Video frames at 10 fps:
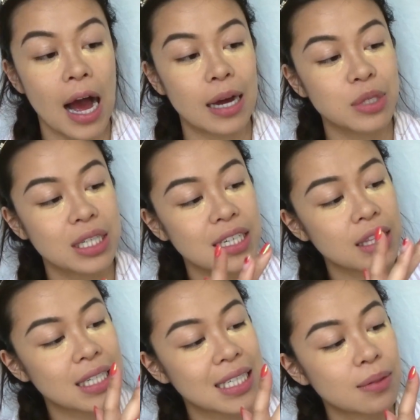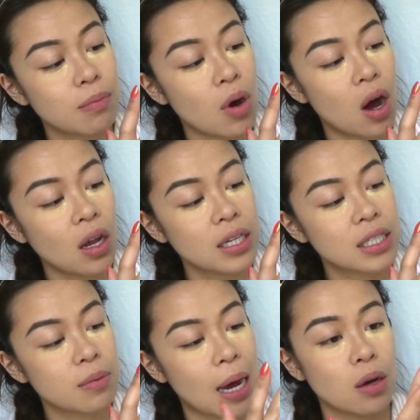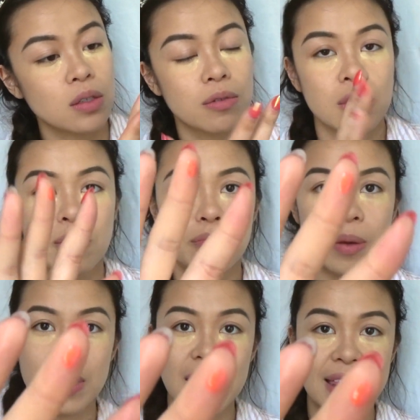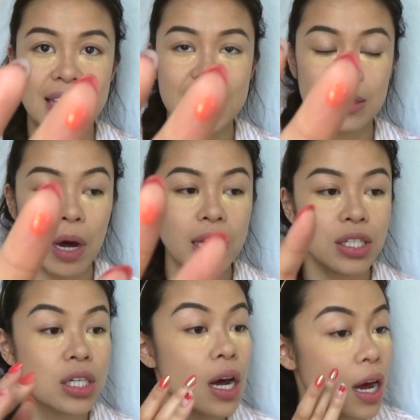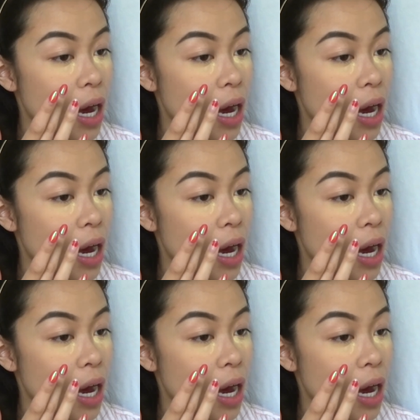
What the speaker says: I'm just going to take the smallest amount, maybe like this much,